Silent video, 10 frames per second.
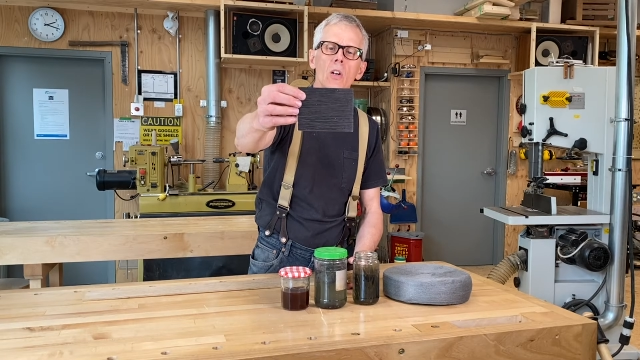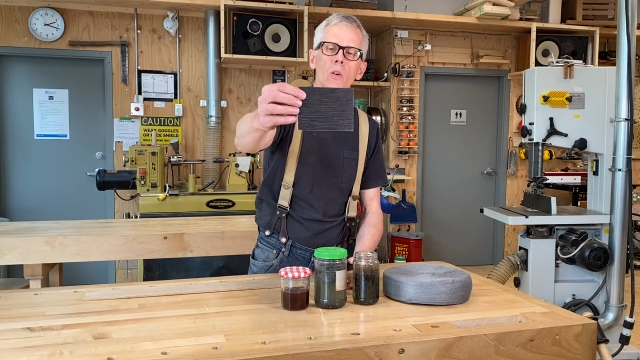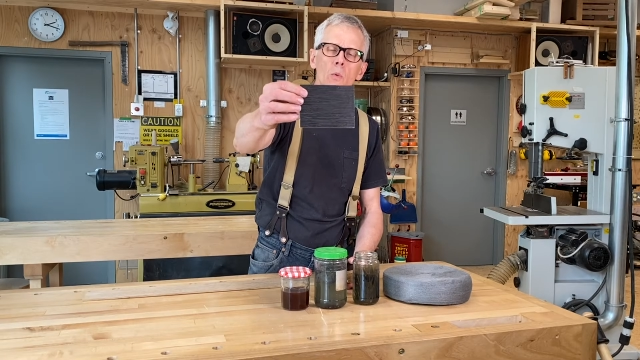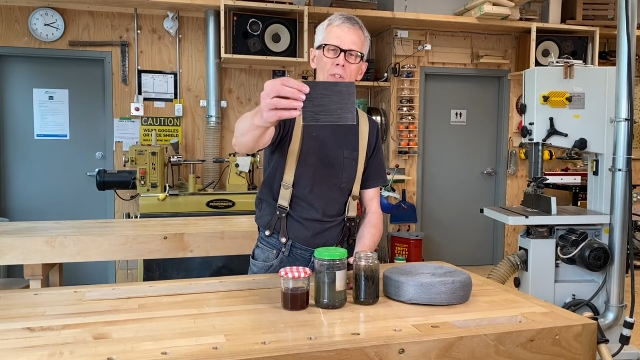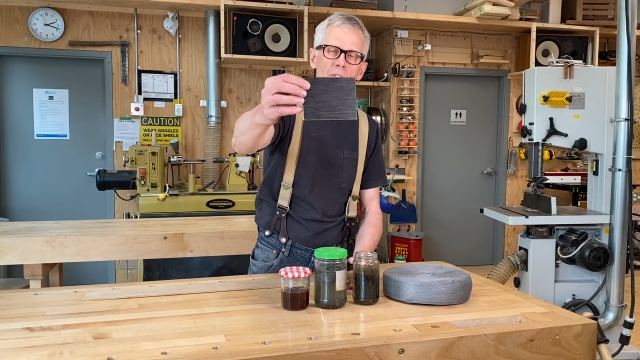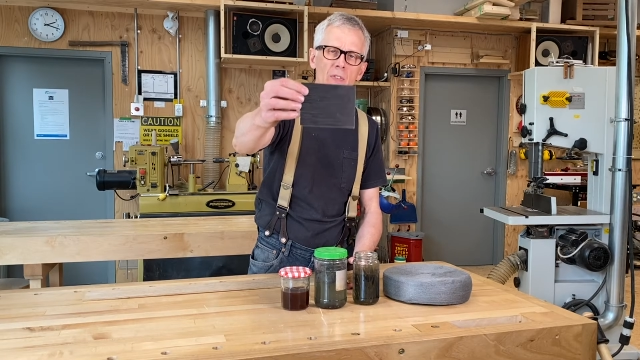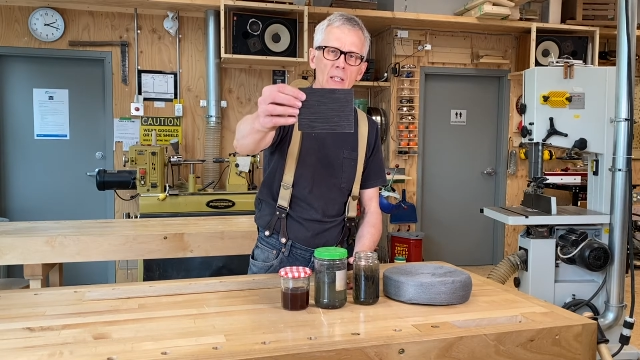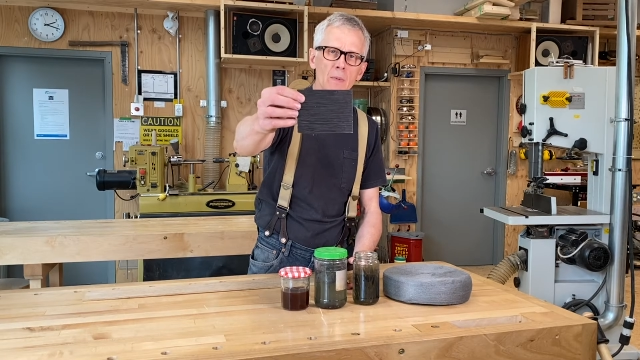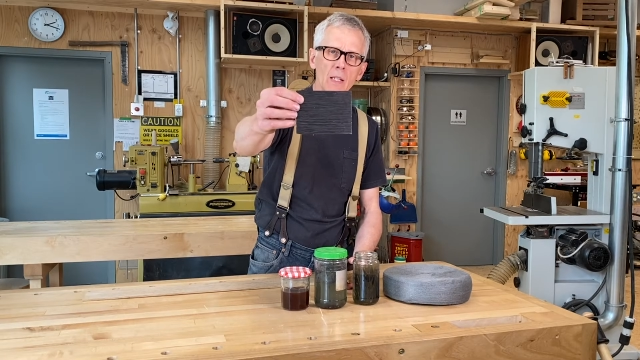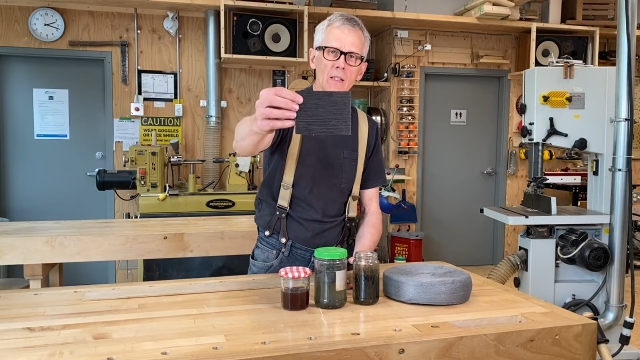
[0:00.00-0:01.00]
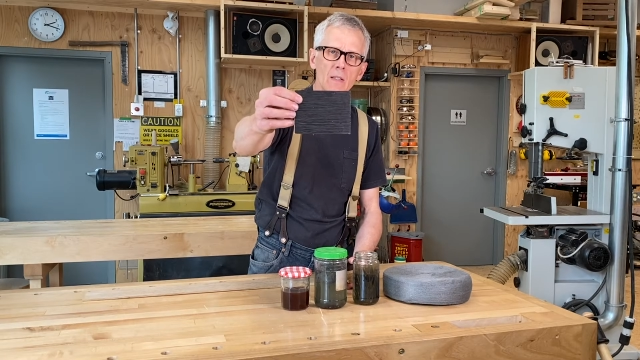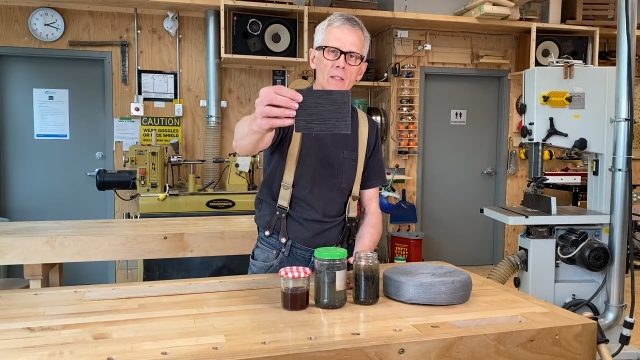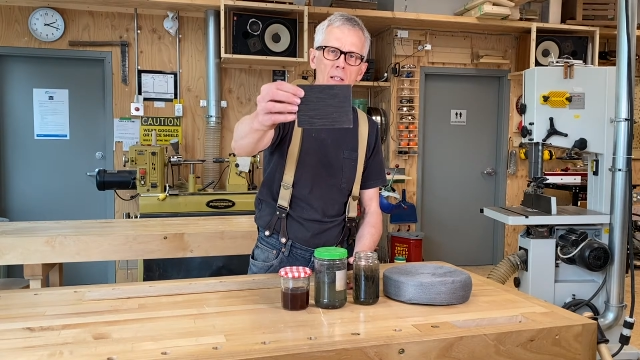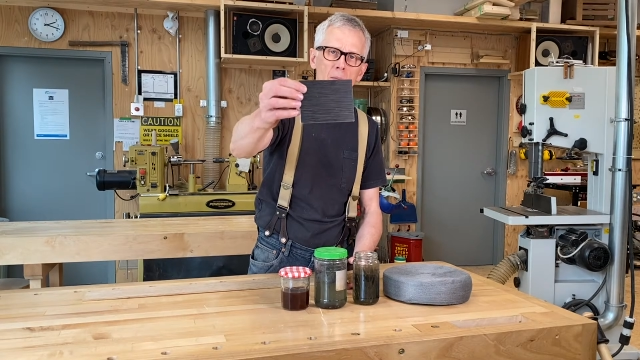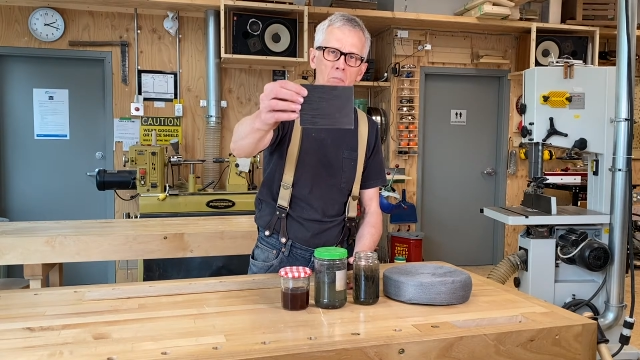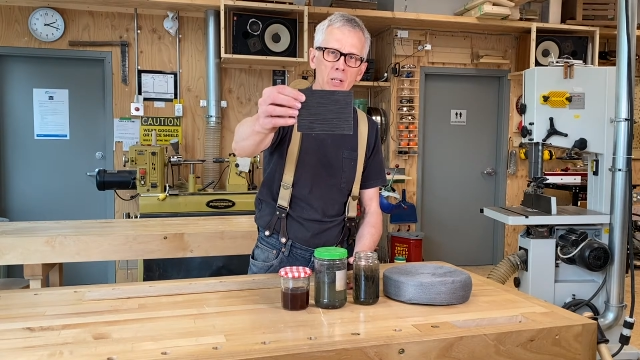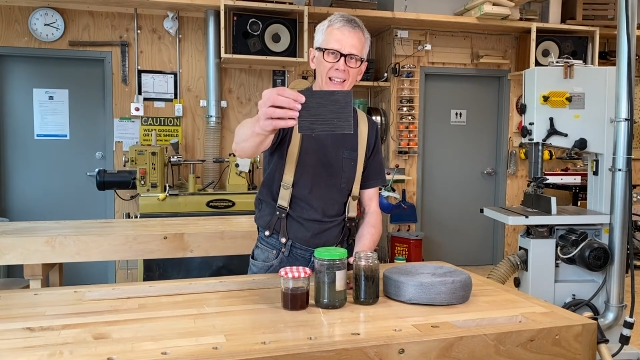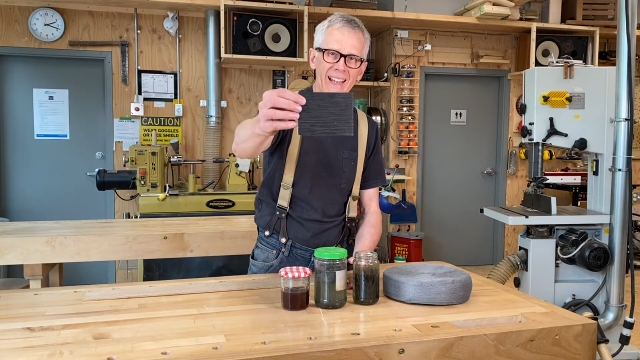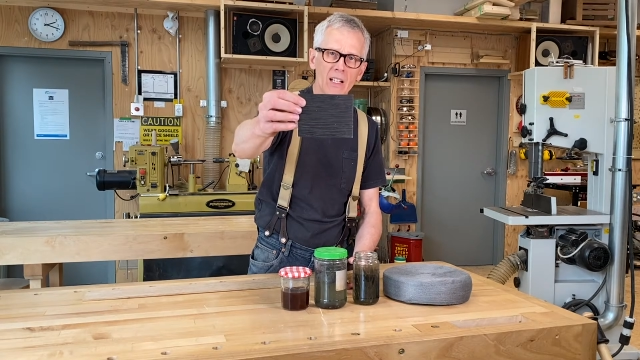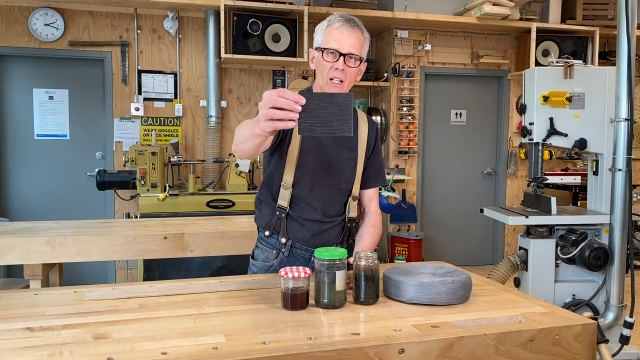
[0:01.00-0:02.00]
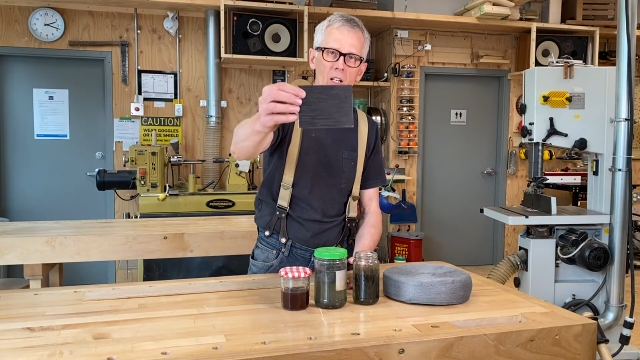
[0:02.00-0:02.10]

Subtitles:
with Phoebing's black